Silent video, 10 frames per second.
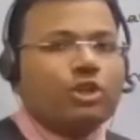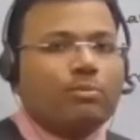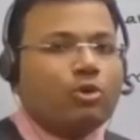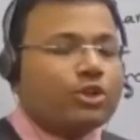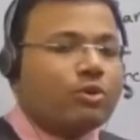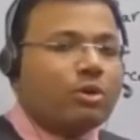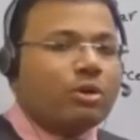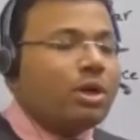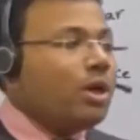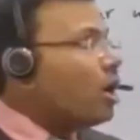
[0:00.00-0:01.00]
motion or
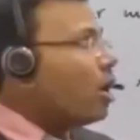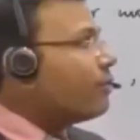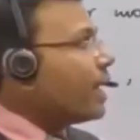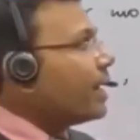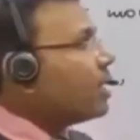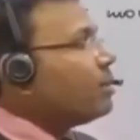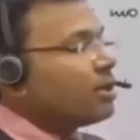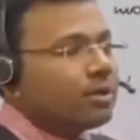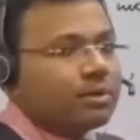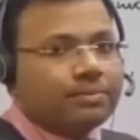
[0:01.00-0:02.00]
of dynamic,
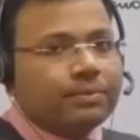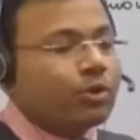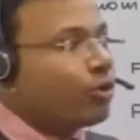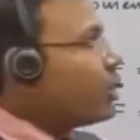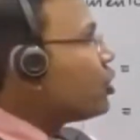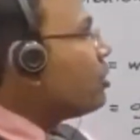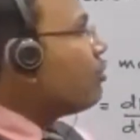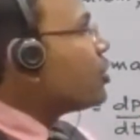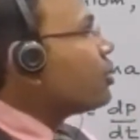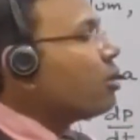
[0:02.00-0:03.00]
rotational
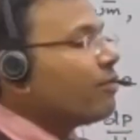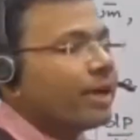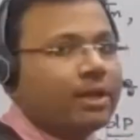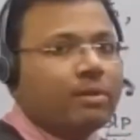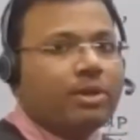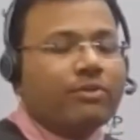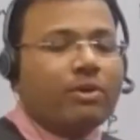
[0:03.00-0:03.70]
motion of dynamics,